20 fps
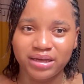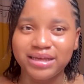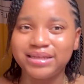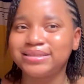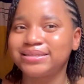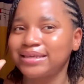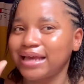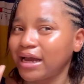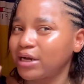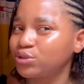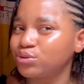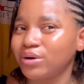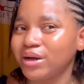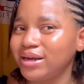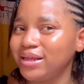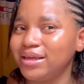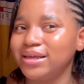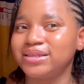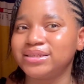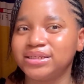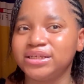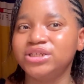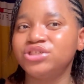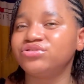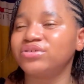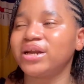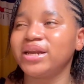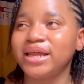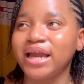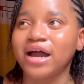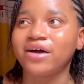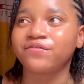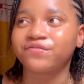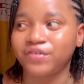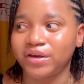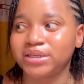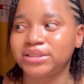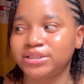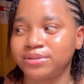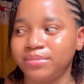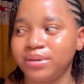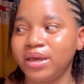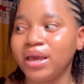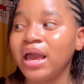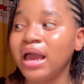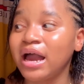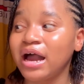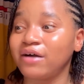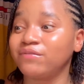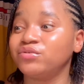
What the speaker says: It literally affects me.